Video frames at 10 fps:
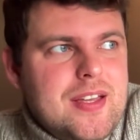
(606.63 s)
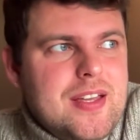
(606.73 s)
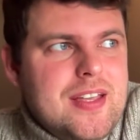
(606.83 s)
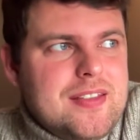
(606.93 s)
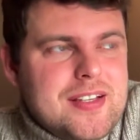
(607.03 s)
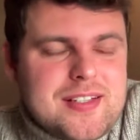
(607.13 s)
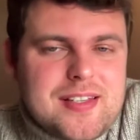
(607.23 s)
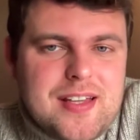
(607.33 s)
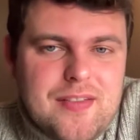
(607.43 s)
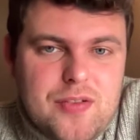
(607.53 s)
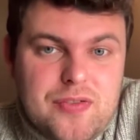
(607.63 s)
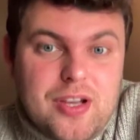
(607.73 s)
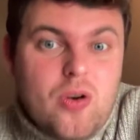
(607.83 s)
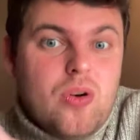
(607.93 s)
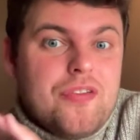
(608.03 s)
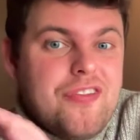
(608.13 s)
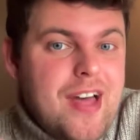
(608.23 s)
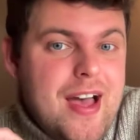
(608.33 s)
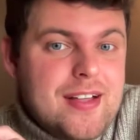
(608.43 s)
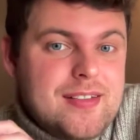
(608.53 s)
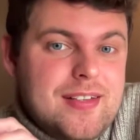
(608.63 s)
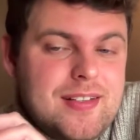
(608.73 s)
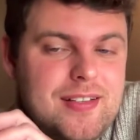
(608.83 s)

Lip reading: he thinks that if you think all of that,